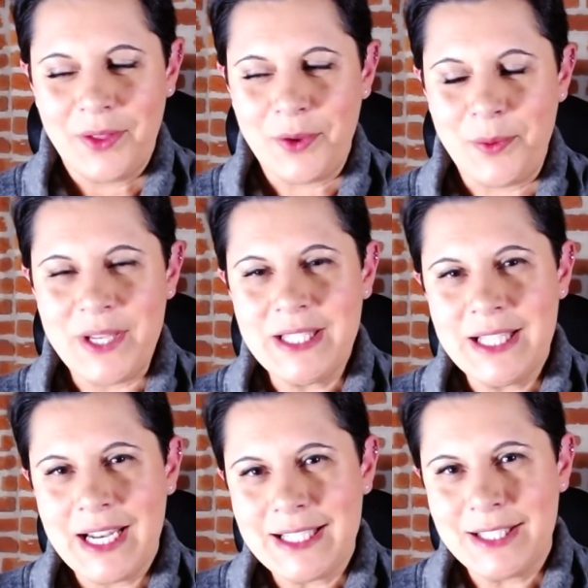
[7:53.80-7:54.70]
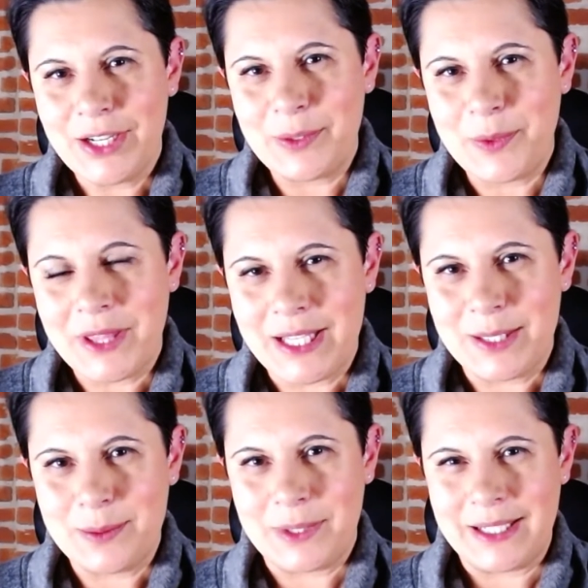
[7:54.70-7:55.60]
reason that I started with
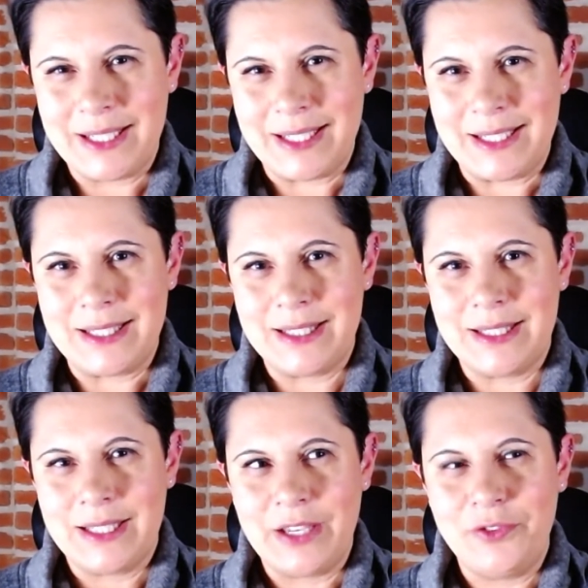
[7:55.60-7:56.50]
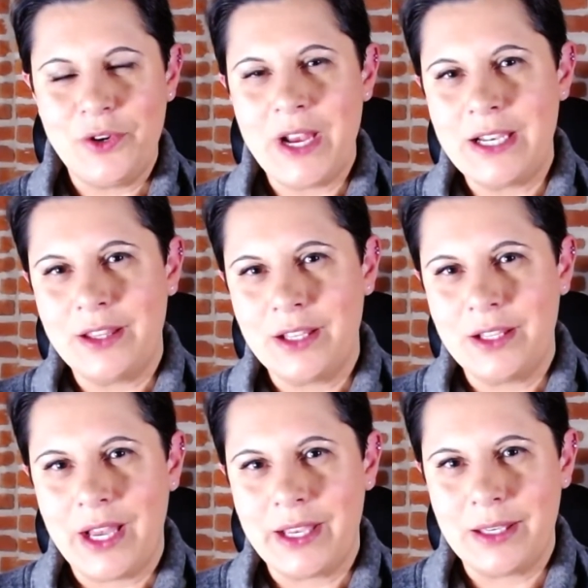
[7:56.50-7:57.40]
this one is, if you're anything
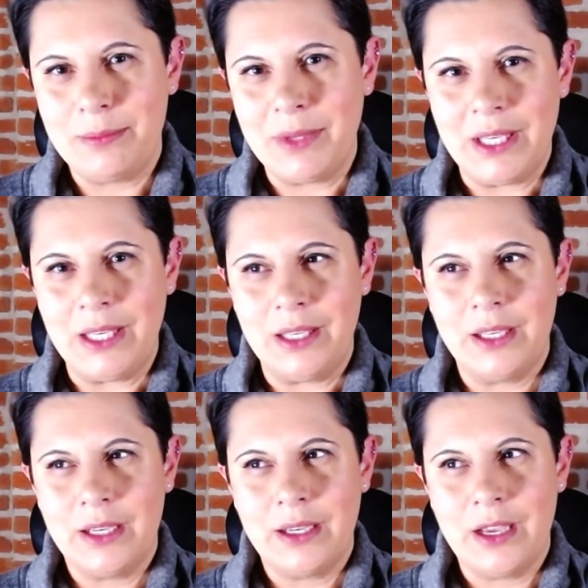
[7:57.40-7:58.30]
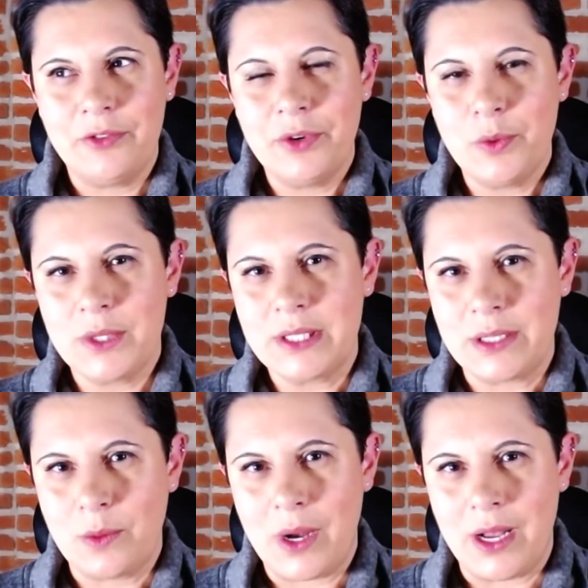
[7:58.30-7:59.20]
like me, every once in
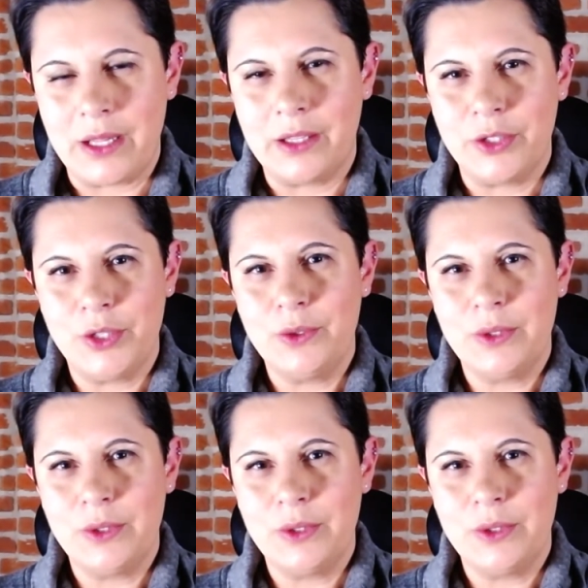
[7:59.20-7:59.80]
a while, you